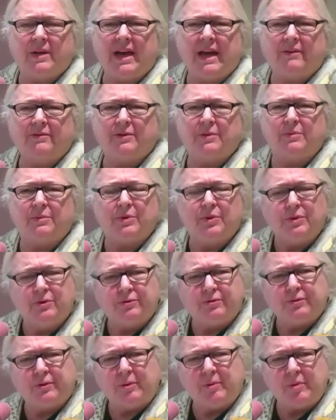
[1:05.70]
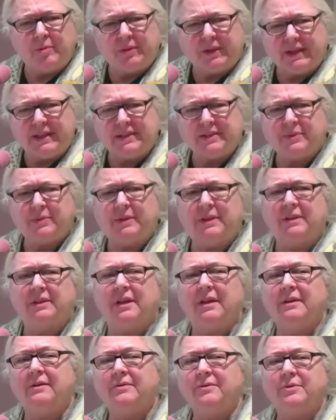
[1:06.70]
we have to move from a place we
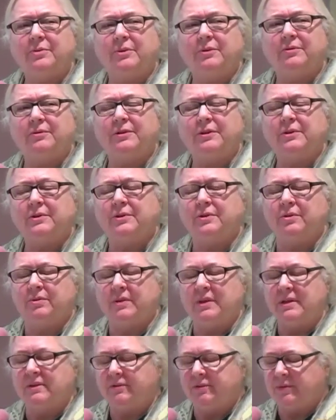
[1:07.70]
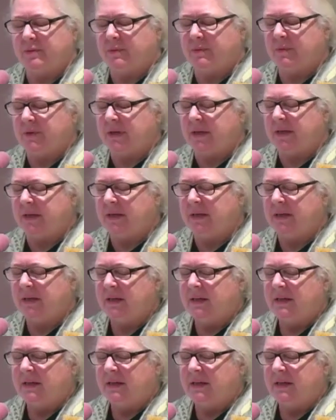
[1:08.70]
loved. We feel grief when we